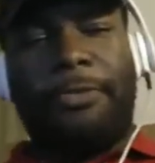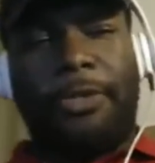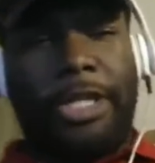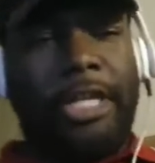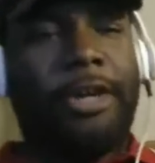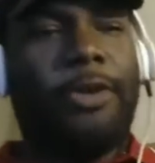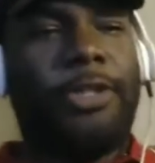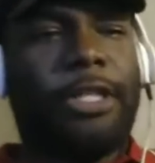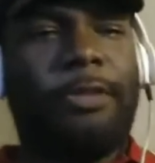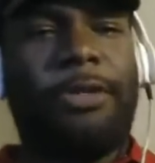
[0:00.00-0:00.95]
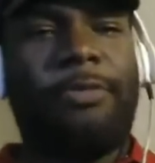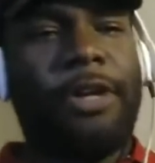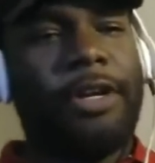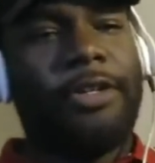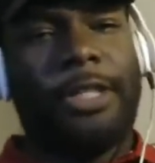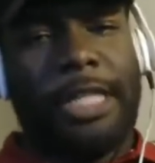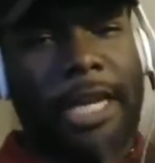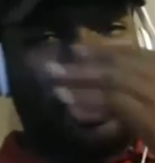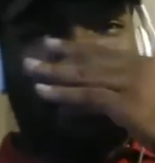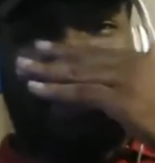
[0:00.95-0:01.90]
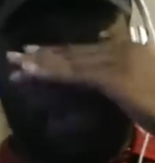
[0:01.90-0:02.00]
Neo's going to be brought on
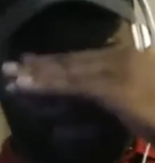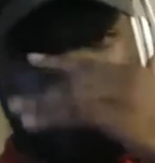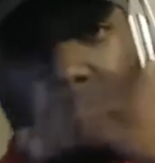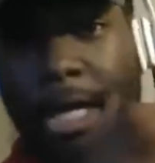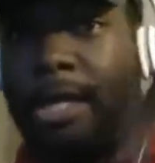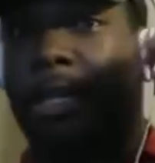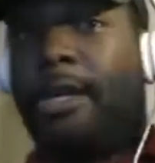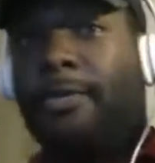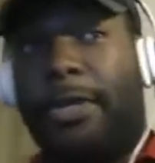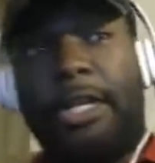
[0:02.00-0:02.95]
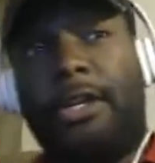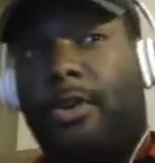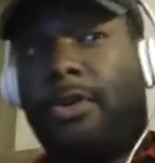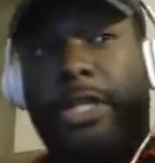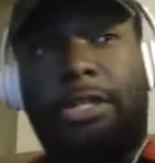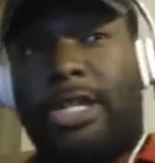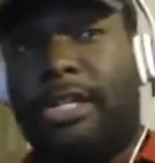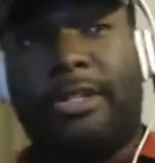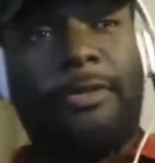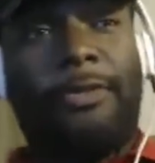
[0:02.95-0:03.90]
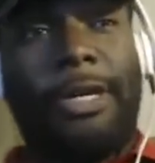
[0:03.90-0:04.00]
stage, and they're going to be like, the Neo is
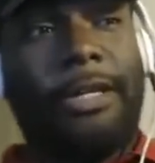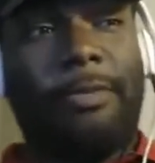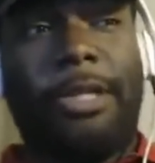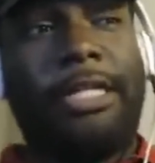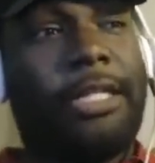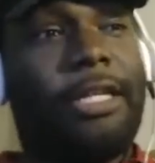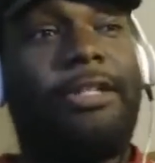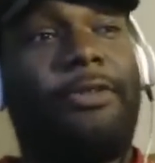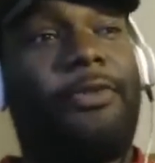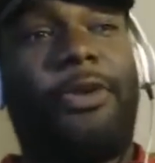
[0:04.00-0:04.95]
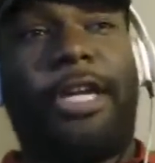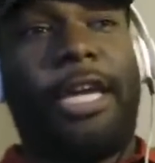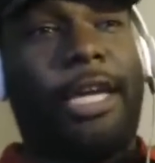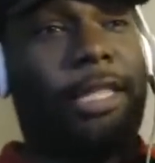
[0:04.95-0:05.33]
just the fucking PlayStation 4K.